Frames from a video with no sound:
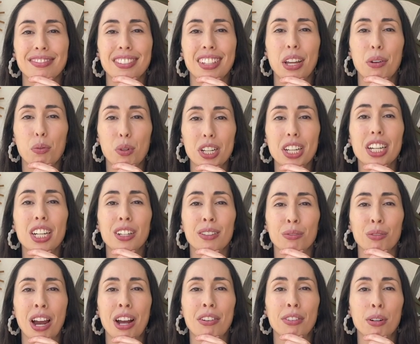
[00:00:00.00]
And we can
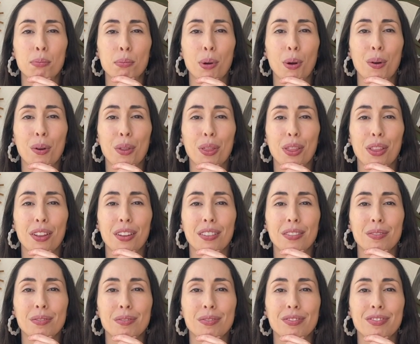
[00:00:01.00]
unravel both.
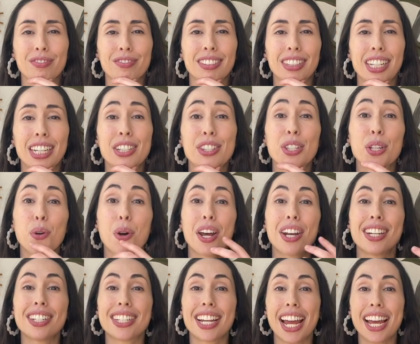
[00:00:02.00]
And so on
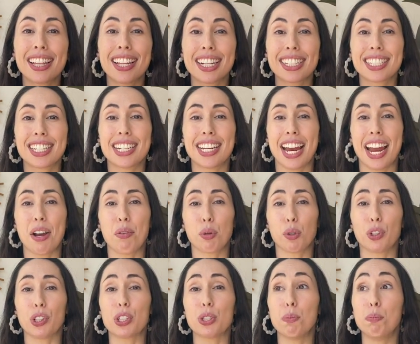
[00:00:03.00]
a day like today,
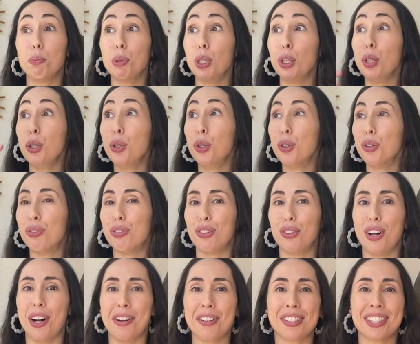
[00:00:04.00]
where it's
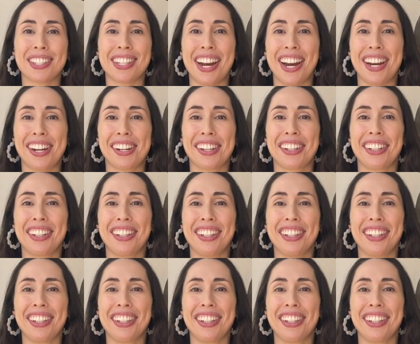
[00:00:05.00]
beautiful outside,